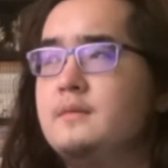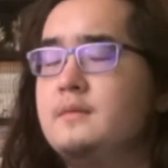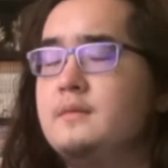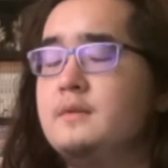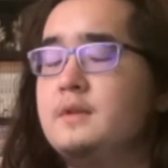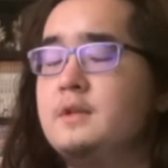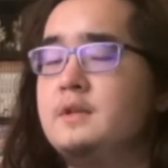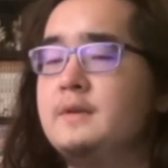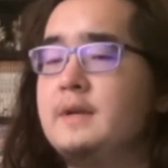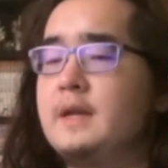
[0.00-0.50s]

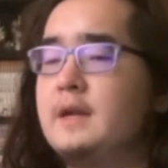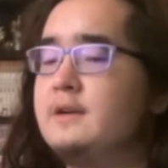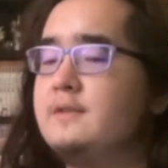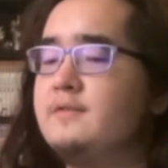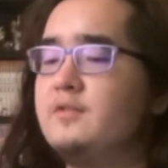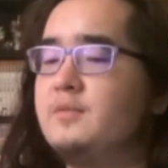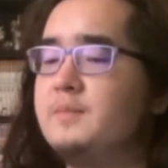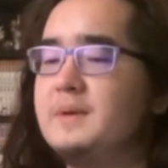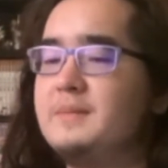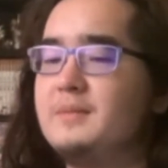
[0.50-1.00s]
You know what? I don't
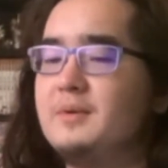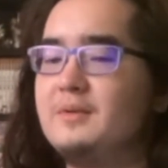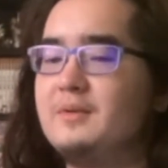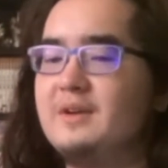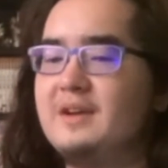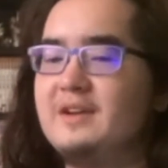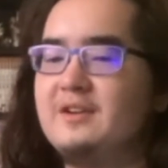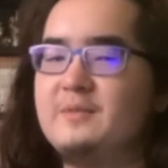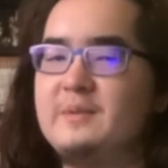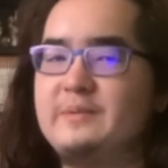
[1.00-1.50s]
even remember.
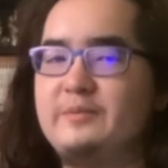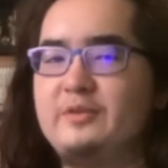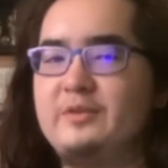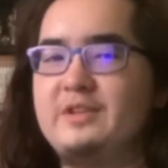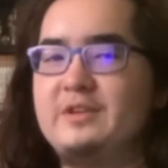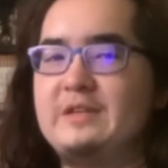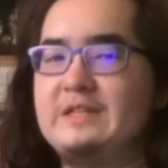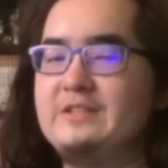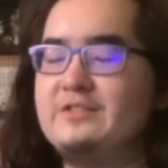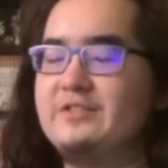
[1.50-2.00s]
I don't remember what
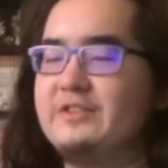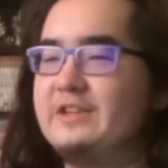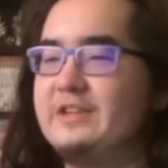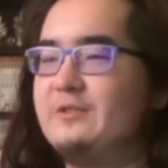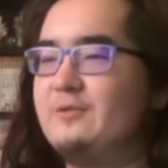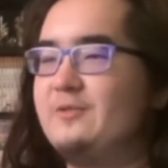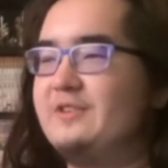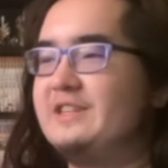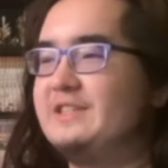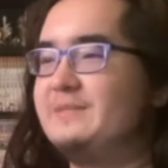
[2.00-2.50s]
their ether gear
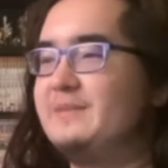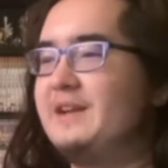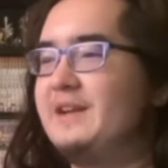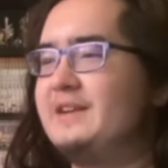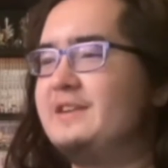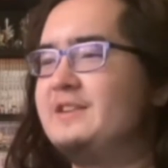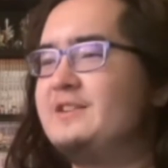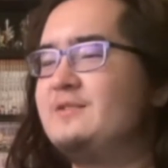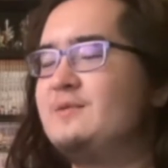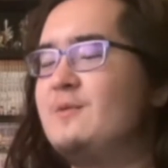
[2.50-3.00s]
was, but I
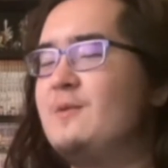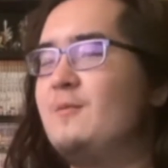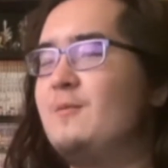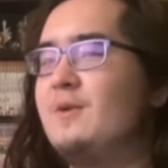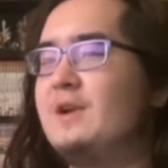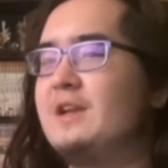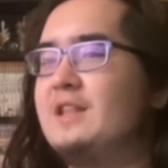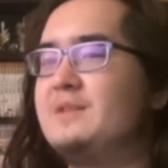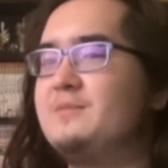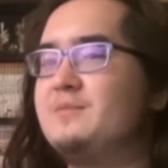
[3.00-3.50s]
could have sworn
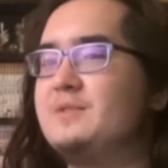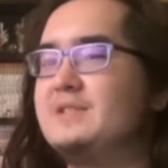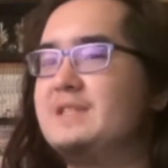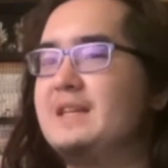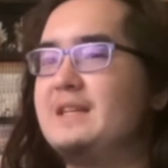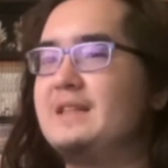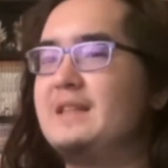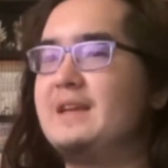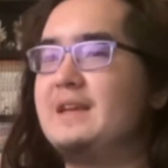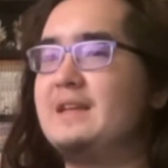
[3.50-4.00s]
one of them was
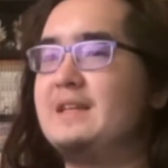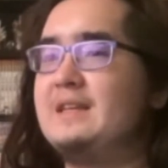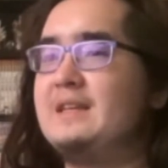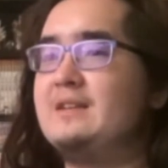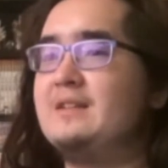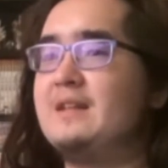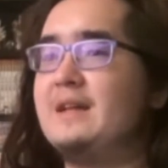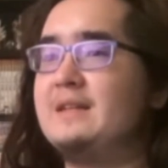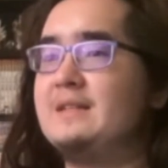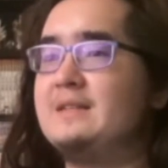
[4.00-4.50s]
that they could
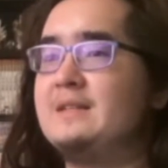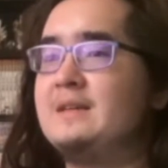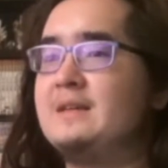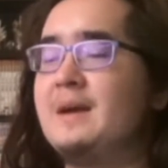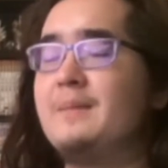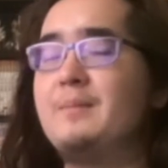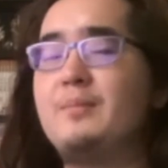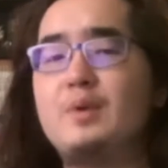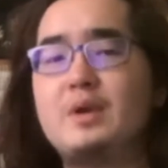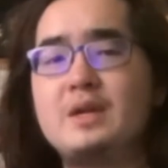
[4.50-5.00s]
heal anything.
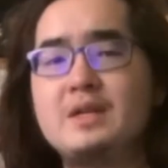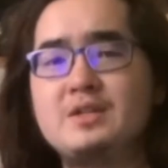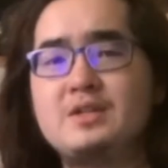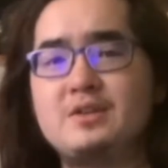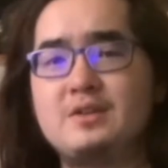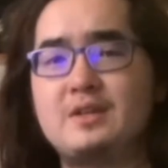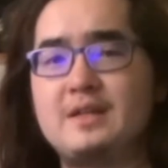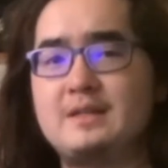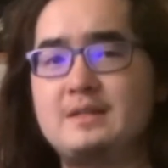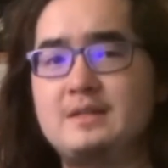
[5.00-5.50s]
I'm pretty
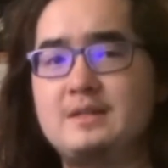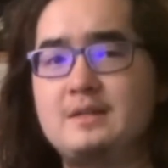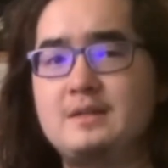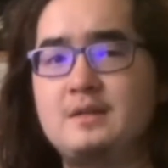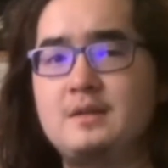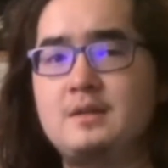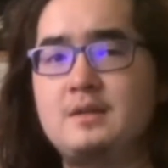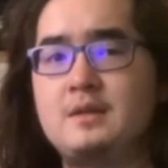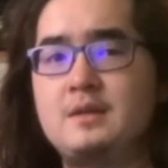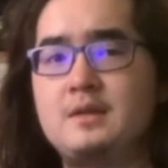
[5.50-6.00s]
sure that's
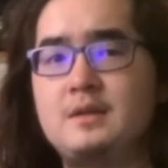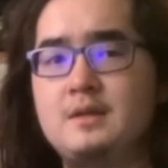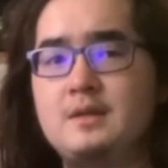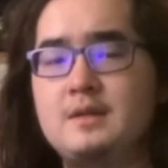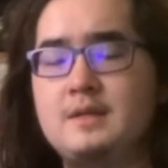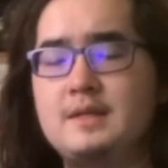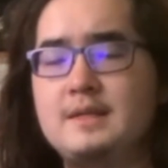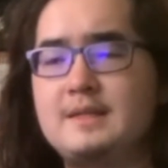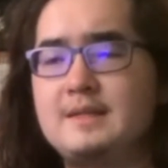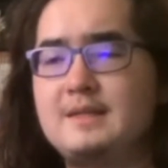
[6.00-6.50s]

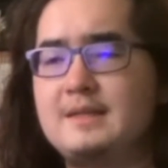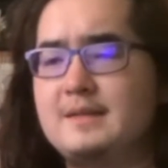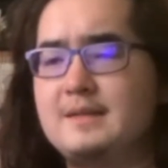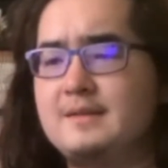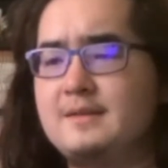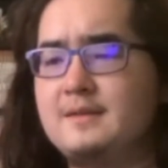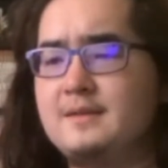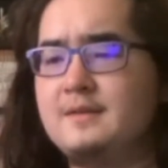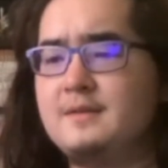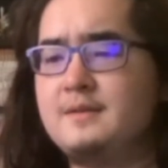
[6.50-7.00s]

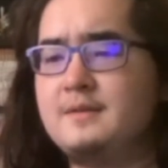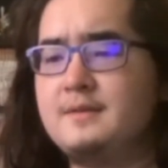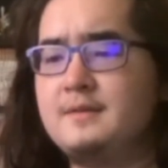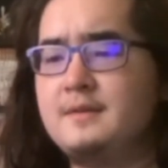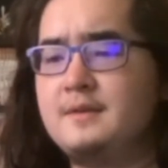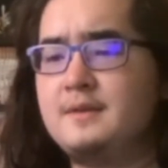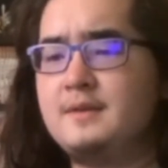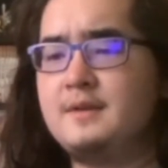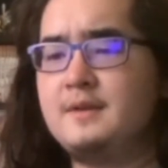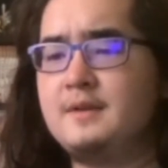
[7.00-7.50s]
sister.
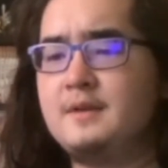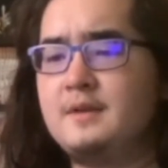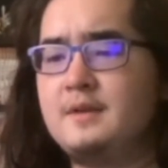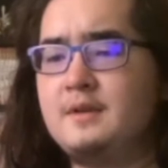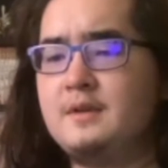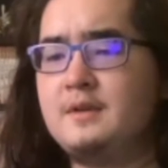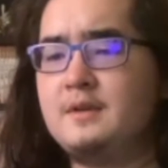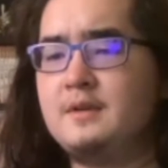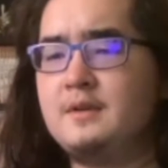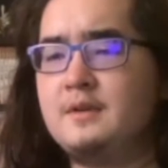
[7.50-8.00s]

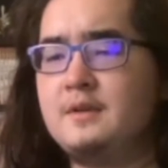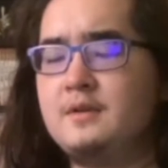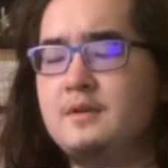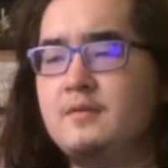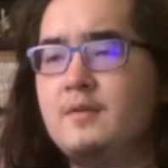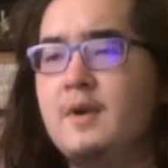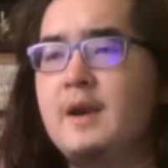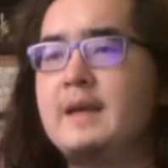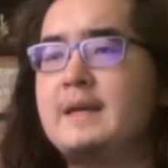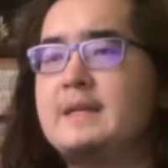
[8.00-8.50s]

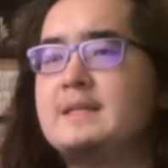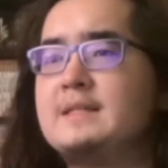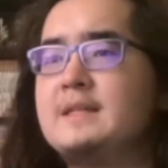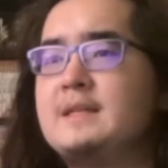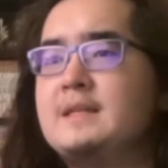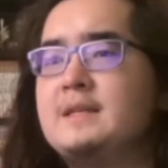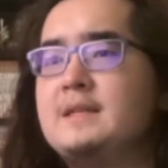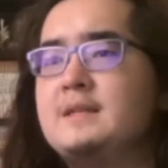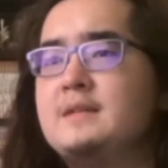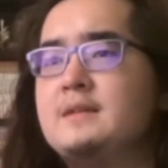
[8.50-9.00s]
Right, because they
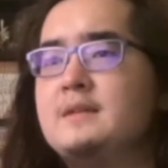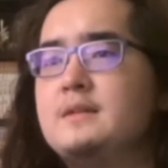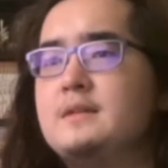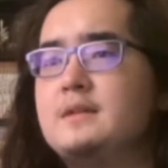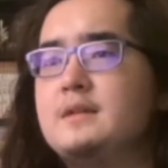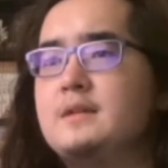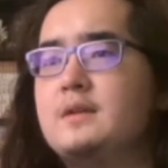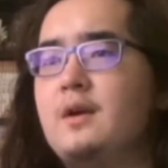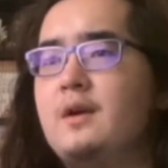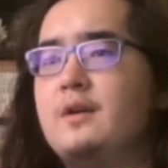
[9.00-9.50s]
needed
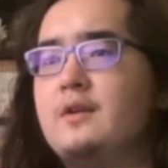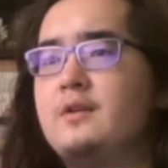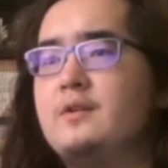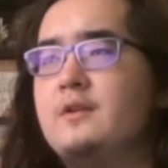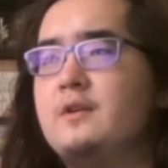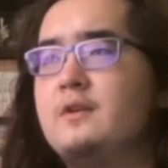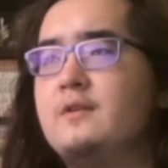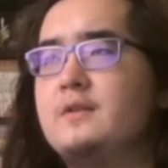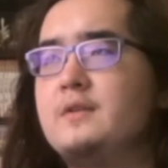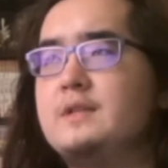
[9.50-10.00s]
to talk to
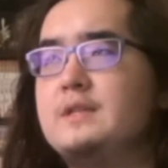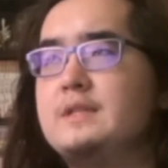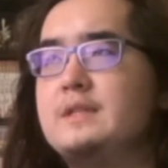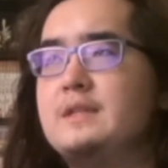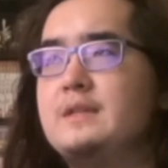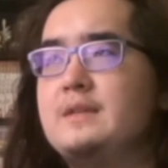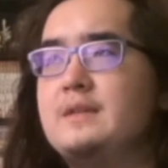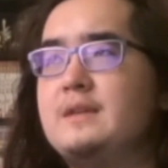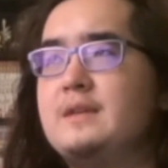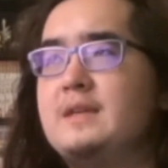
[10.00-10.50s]
her to
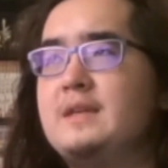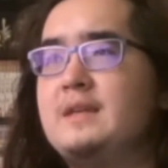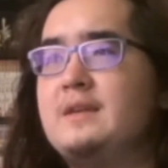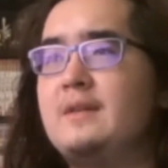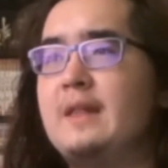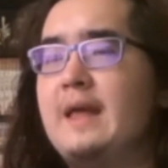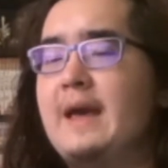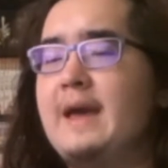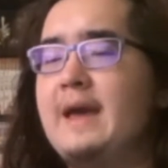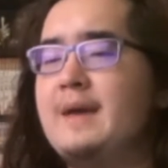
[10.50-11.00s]
heal
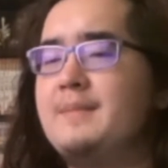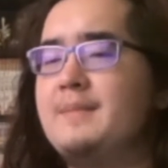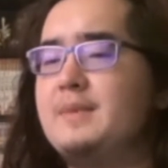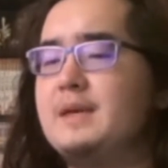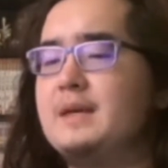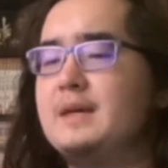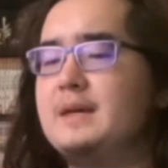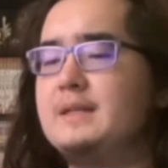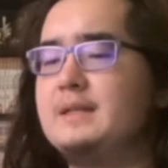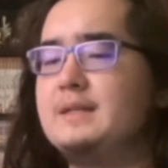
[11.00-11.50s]

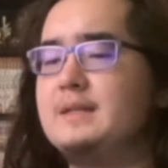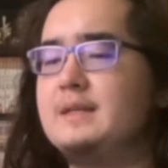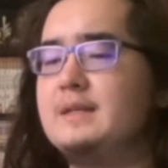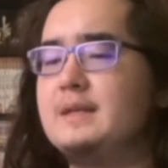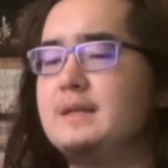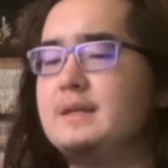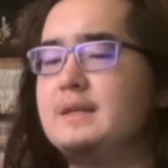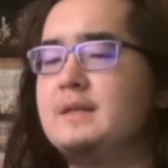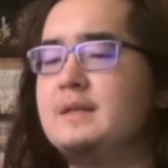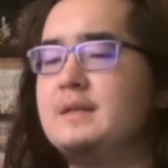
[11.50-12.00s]
Happy, I think.